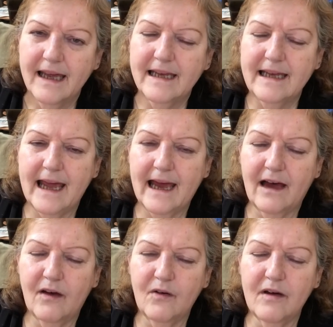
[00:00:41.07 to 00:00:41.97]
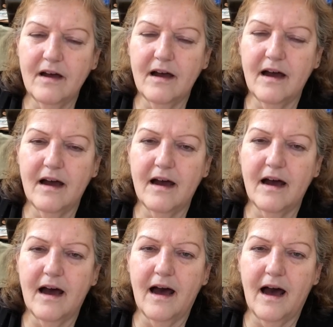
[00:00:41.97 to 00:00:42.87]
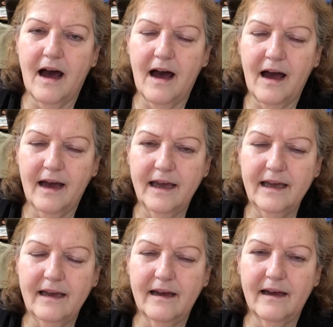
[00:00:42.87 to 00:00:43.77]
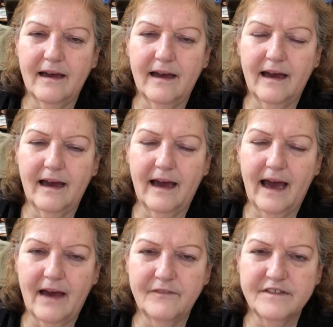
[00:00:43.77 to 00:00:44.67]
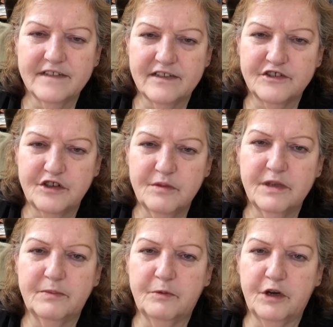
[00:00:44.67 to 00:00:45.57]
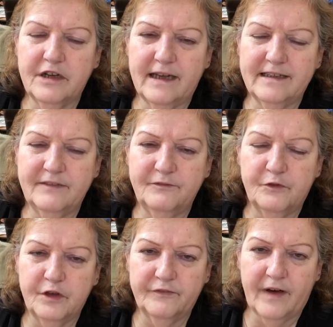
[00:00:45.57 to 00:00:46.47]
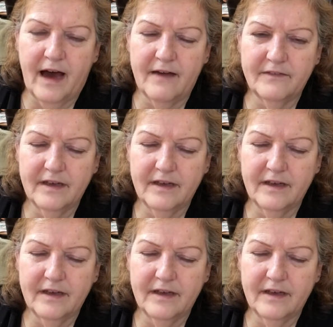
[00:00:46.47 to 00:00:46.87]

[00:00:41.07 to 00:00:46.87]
Now, I have a sister who was born in 1945.